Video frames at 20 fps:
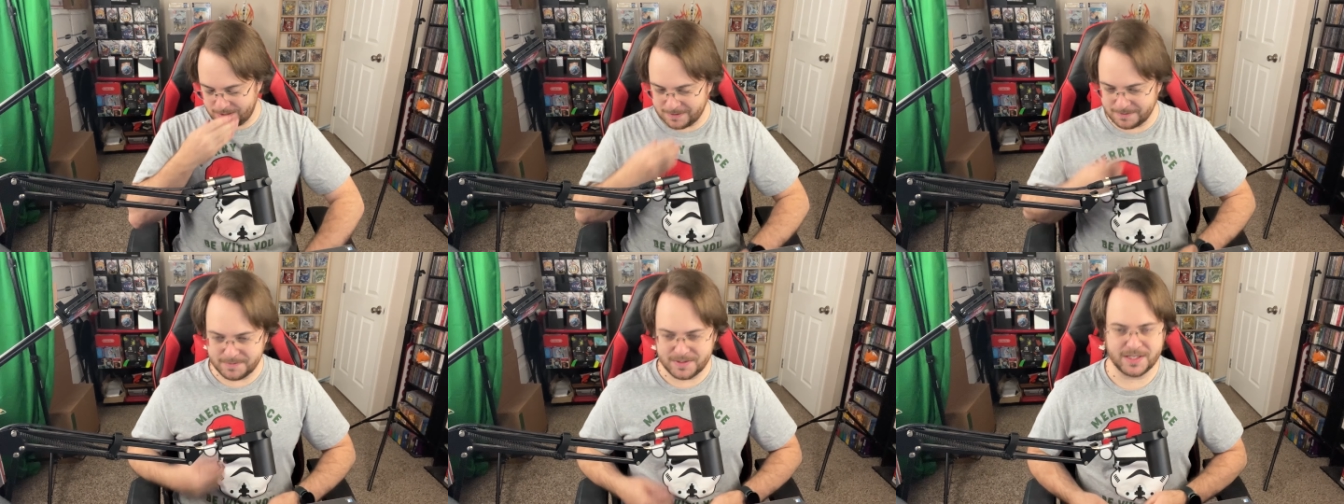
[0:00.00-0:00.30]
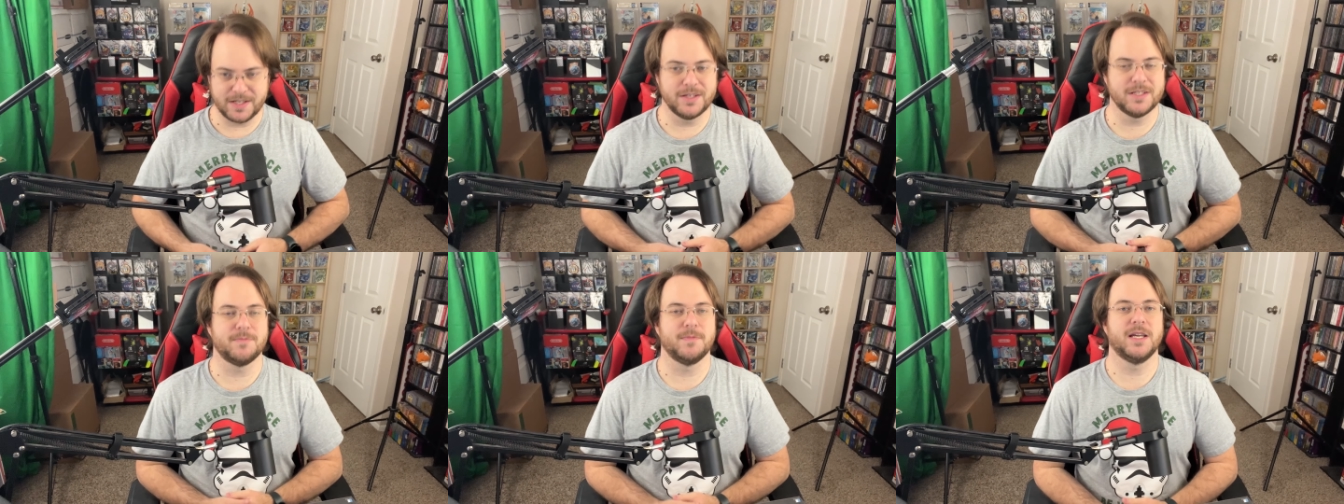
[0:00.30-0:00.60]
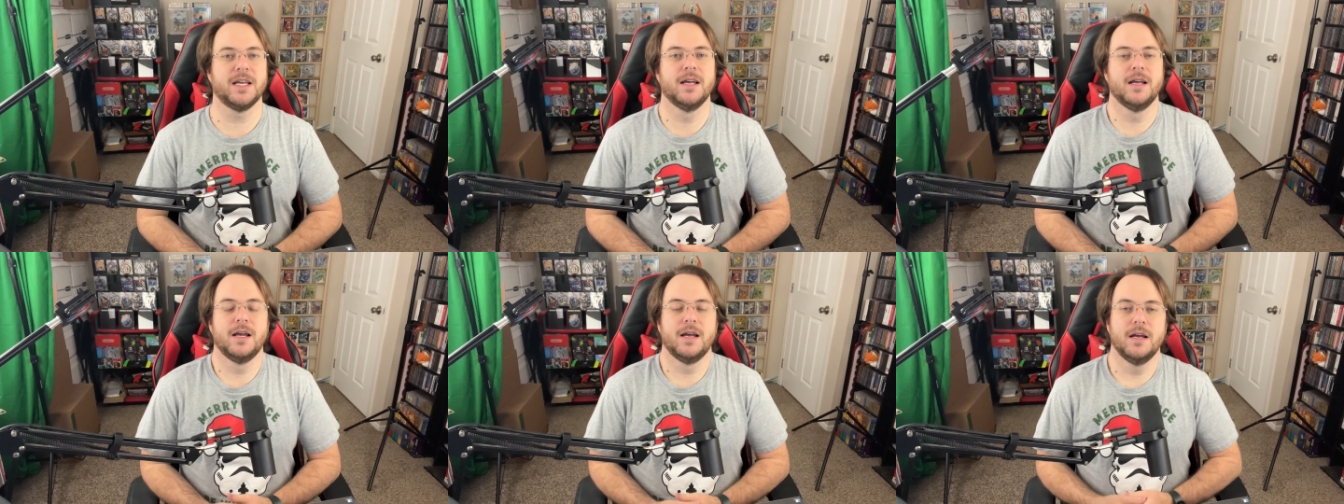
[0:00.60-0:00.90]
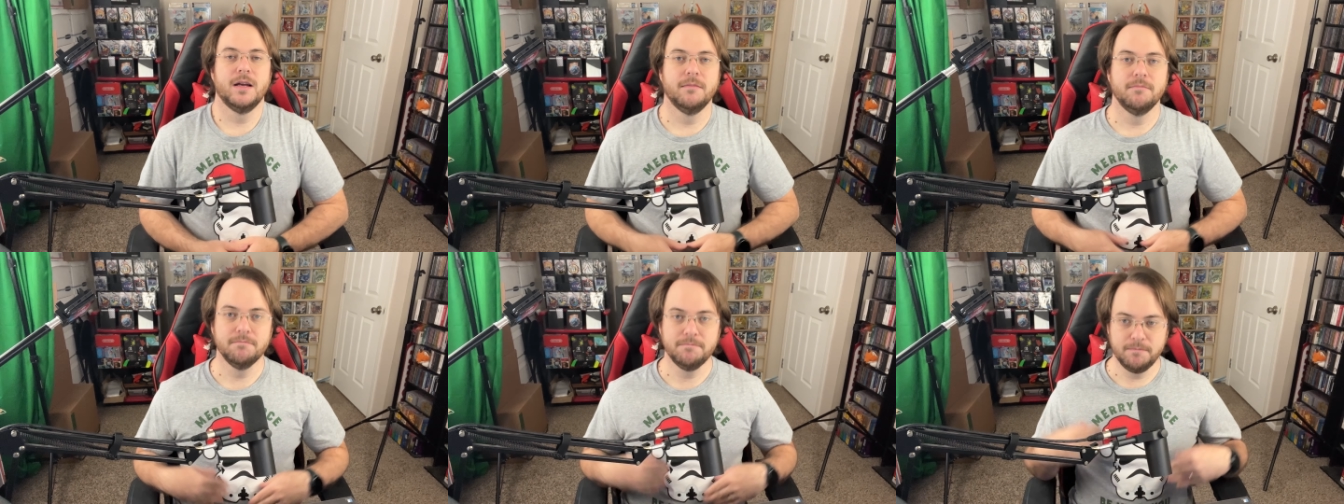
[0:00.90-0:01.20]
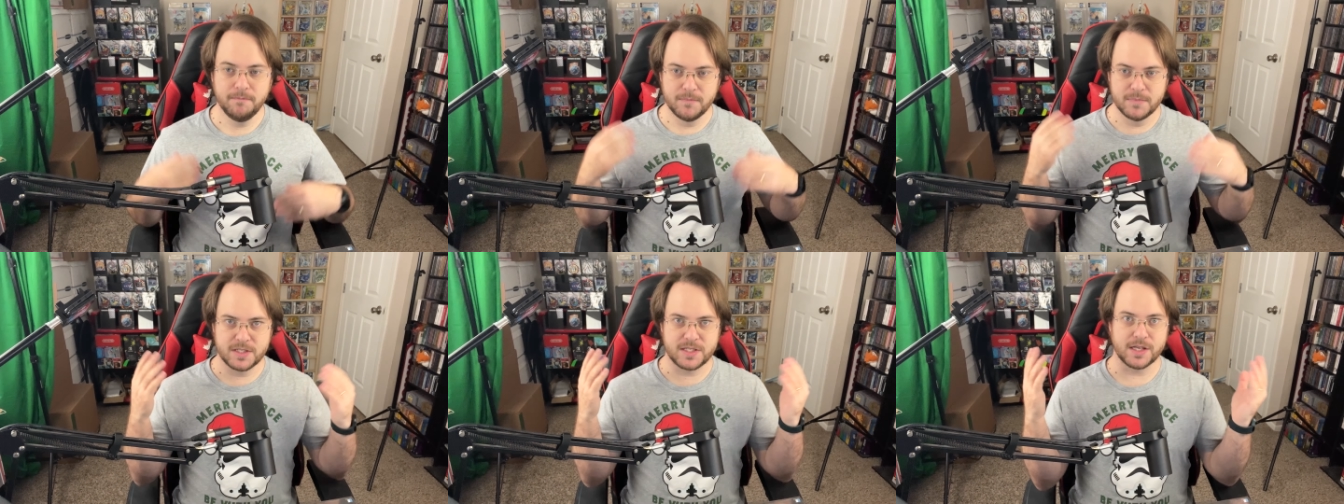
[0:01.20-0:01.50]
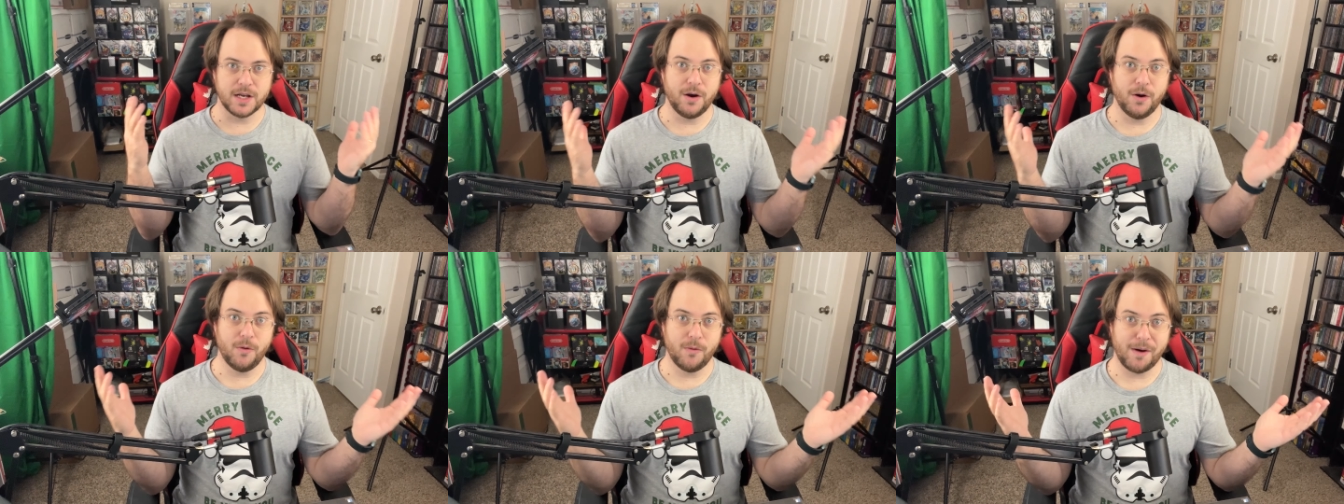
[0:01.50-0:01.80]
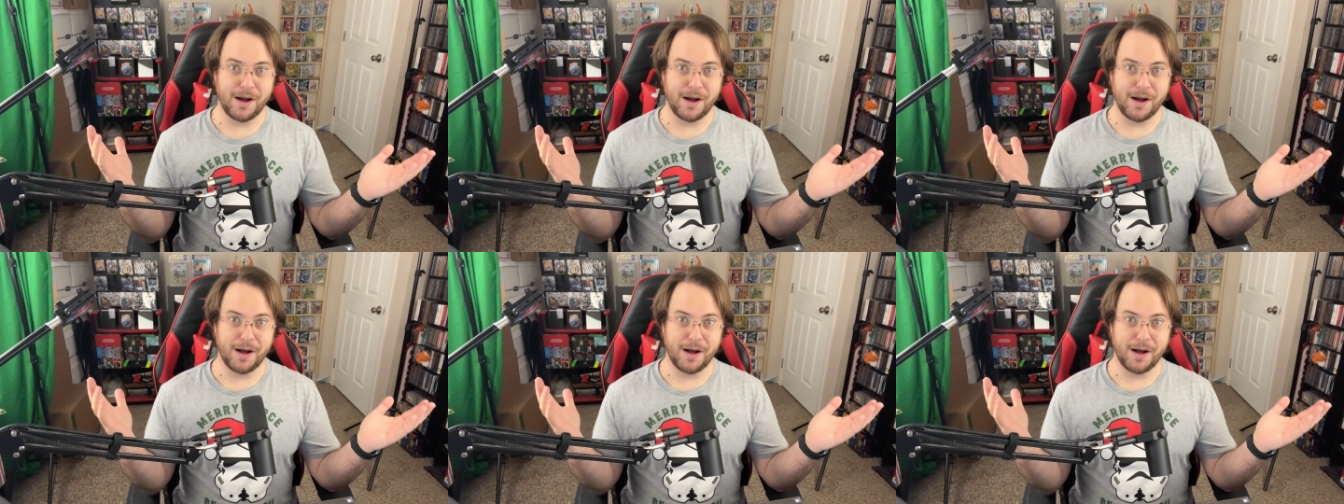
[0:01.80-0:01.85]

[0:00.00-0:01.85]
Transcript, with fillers: excuse me. So